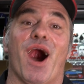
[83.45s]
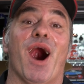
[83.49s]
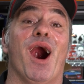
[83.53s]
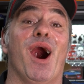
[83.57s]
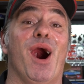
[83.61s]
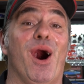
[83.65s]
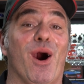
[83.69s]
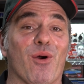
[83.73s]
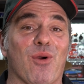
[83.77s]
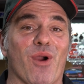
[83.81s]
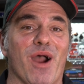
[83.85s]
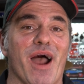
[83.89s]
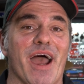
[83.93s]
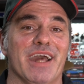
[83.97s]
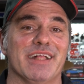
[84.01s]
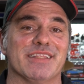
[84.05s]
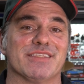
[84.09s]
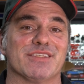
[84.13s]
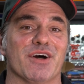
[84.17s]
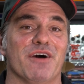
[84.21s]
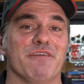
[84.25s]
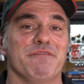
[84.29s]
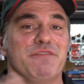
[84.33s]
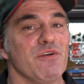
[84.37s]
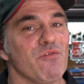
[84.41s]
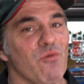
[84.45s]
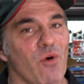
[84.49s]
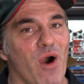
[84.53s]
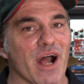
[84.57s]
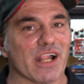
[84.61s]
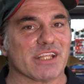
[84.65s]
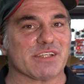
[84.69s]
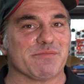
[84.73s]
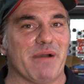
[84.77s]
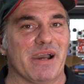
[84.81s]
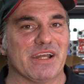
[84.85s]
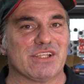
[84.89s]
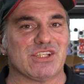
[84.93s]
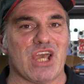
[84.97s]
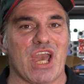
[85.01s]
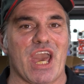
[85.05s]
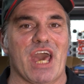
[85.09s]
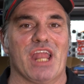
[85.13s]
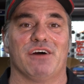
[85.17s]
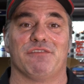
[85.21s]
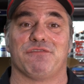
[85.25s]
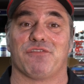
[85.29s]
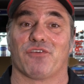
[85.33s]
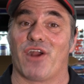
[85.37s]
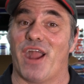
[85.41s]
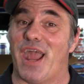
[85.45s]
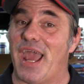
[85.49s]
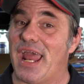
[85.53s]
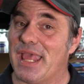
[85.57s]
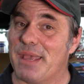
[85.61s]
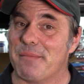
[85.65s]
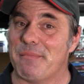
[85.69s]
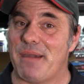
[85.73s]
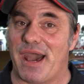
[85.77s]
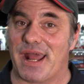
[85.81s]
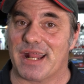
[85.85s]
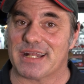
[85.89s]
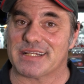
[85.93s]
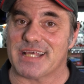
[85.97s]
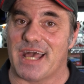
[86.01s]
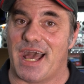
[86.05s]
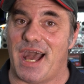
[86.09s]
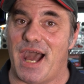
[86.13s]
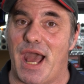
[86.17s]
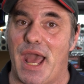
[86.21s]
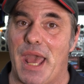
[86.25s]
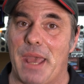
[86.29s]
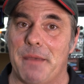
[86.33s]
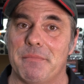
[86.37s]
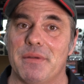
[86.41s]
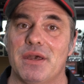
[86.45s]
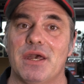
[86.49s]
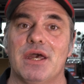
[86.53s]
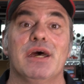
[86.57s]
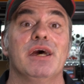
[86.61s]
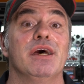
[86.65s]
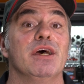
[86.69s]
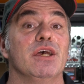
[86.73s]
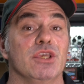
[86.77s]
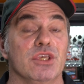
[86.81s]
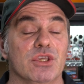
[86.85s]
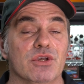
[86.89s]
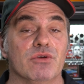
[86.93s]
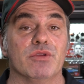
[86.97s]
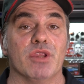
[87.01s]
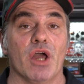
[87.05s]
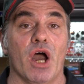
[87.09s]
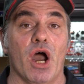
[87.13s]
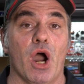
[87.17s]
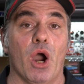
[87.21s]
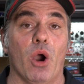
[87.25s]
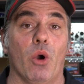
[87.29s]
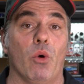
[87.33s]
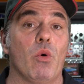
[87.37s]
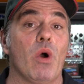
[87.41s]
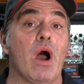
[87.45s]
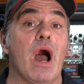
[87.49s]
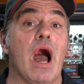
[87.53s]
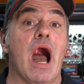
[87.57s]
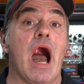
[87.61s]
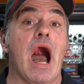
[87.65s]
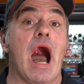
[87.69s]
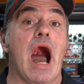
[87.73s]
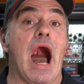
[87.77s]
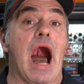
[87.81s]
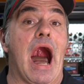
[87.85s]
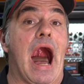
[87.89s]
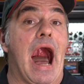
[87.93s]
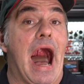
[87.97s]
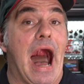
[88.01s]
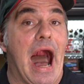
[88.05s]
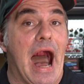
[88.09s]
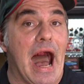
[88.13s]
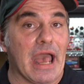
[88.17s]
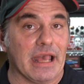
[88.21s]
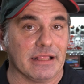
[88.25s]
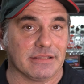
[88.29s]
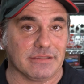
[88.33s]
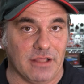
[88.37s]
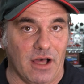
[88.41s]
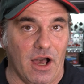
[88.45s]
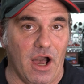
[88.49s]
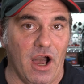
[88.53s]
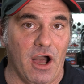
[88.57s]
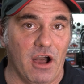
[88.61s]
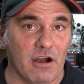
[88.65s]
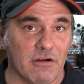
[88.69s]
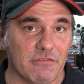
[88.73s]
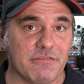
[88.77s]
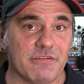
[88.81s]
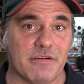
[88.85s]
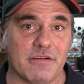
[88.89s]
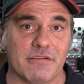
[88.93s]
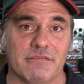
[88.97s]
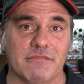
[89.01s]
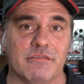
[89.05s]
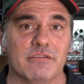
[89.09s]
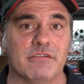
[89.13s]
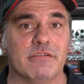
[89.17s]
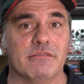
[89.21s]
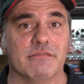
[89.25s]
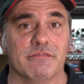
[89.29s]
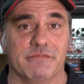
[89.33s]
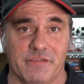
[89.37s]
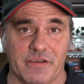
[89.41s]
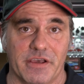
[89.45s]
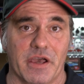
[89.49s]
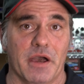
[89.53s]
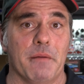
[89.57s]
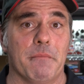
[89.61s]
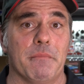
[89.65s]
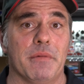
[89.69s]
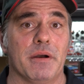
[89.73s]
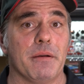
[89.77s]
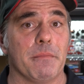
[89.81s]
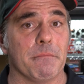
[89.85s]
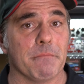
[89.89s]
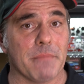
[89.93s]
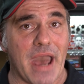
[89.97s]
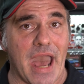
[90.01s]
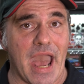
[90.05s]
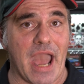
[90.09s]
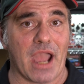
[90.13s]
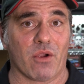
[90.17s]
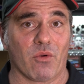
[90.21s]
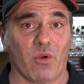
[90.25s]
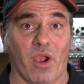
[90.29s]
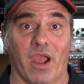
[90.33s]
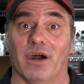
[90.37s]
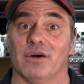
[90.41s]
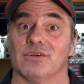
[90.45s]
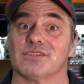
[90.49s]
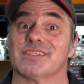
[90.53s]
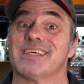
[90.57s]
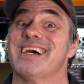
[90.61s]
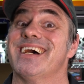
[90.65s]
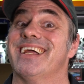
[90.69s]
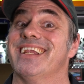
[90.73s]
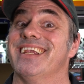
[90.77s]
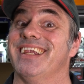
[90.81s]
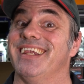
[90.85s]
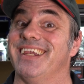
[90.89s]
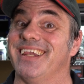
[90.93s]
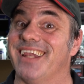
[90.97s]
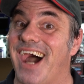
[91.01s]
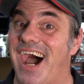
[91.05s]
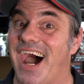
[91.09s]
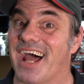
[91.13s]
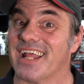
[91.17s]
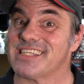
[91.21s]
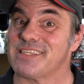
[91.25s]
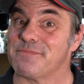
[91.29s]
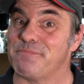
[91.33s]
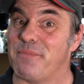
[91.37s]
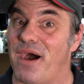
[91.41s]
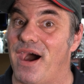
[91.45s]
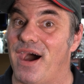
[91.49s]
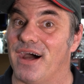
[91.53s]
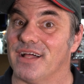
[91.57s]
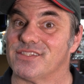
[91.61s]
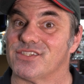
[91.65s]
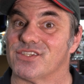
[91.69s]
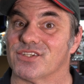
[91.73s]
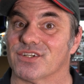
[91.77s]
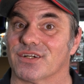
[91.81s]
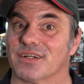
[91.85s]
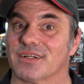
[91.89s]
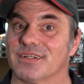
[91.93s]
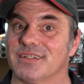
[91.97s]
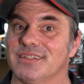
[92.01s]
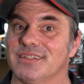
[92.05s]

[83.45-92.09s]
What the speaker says: All right, so if you watch my channel for any amount of time, you know I love Vim Magrails. Not a sponsor.